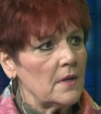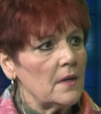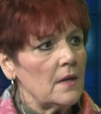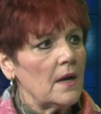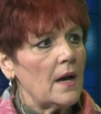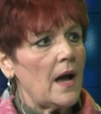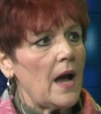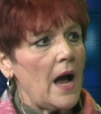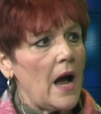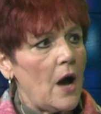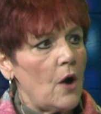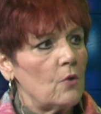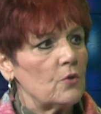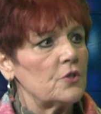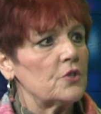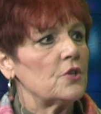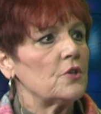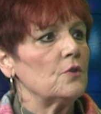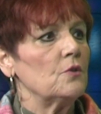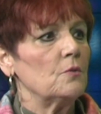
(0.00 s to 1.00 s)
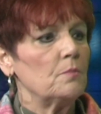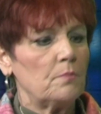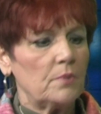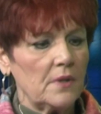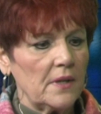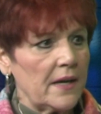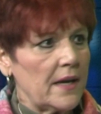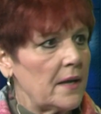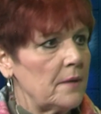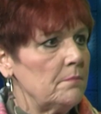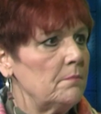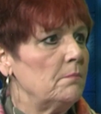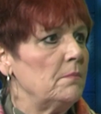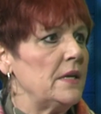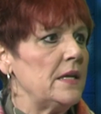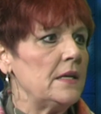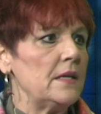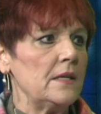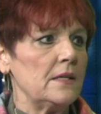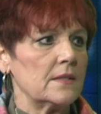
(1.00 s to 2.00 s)
how to plan
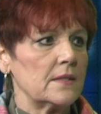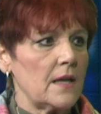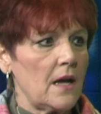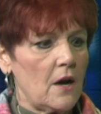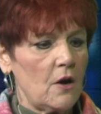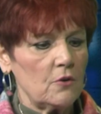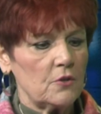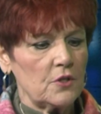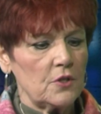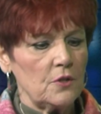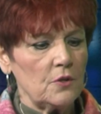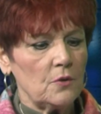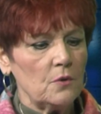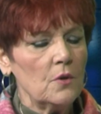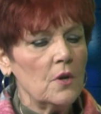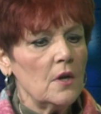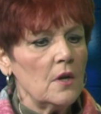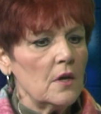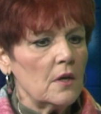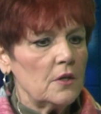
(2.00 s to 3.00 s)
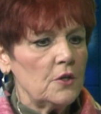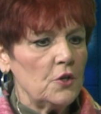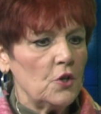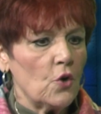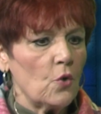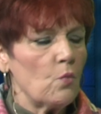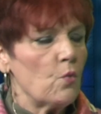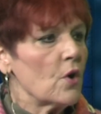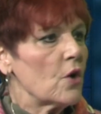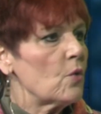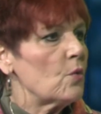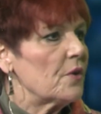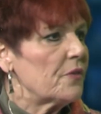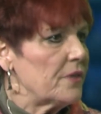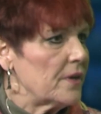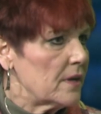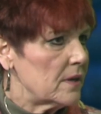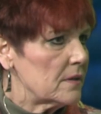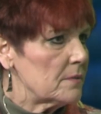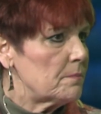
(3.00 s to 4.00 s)
meetings, how to work with
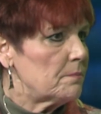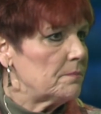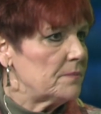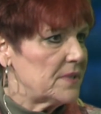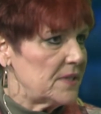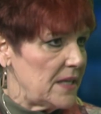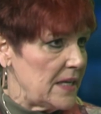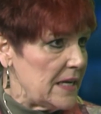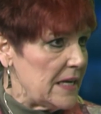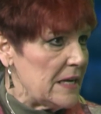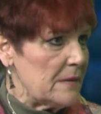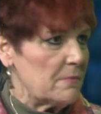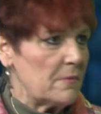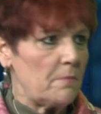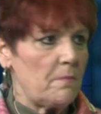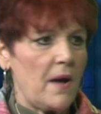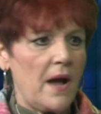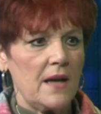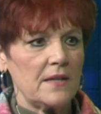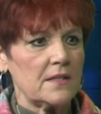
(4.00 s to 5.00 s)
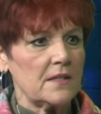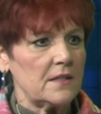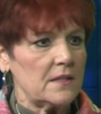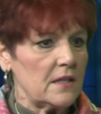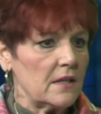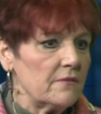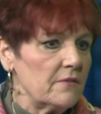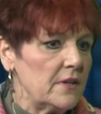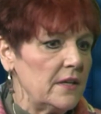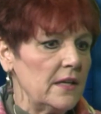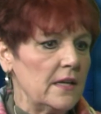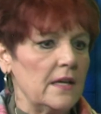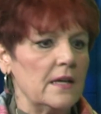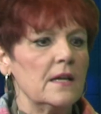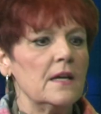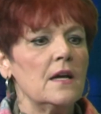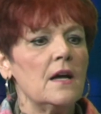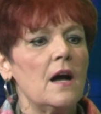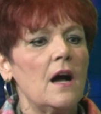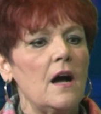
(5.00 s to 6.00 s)
a team, positivity,
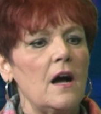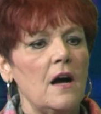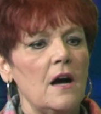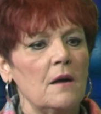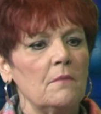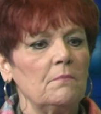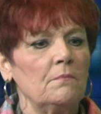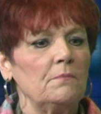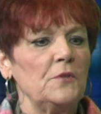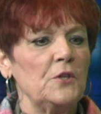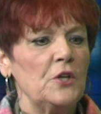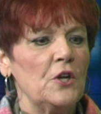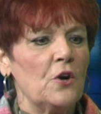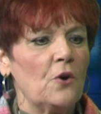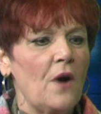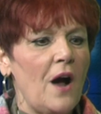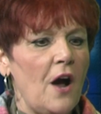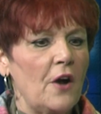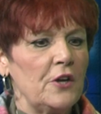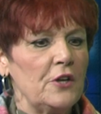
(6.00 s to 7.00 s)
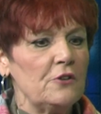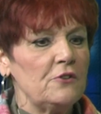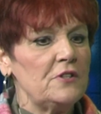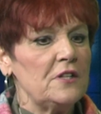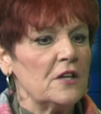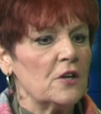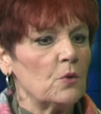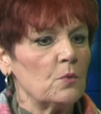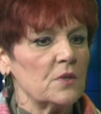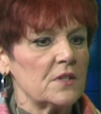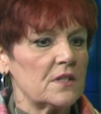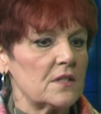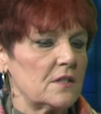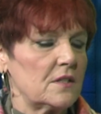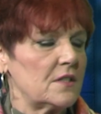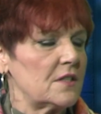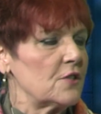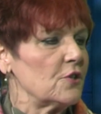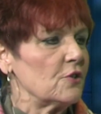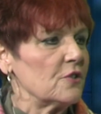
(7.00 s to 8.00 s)
how do you deal with
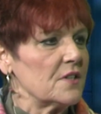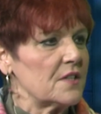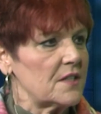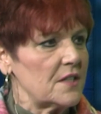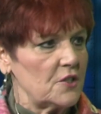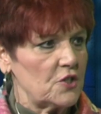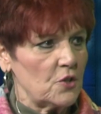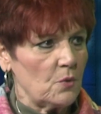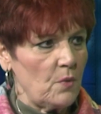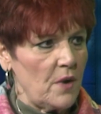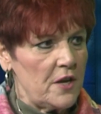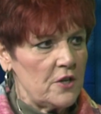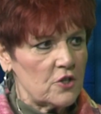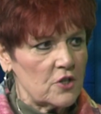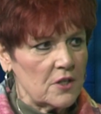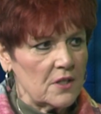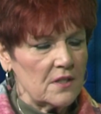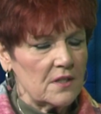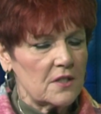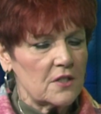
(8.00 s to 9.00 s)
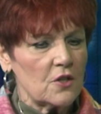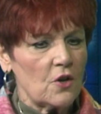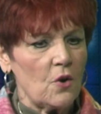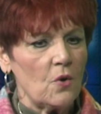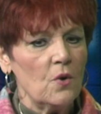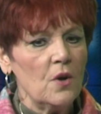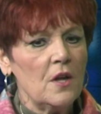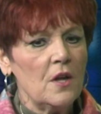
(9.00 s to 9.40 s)
certain situations. So